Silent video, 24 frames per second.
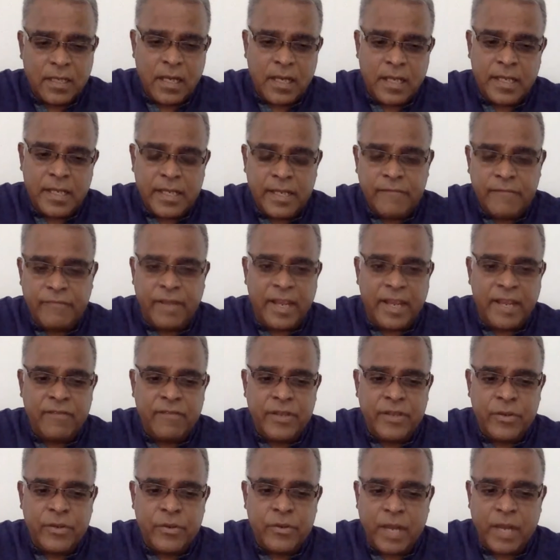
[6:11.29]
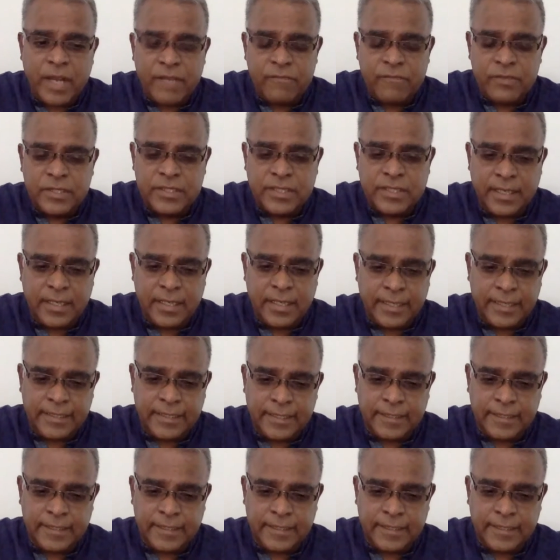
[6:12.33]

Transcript: If I were you, I would select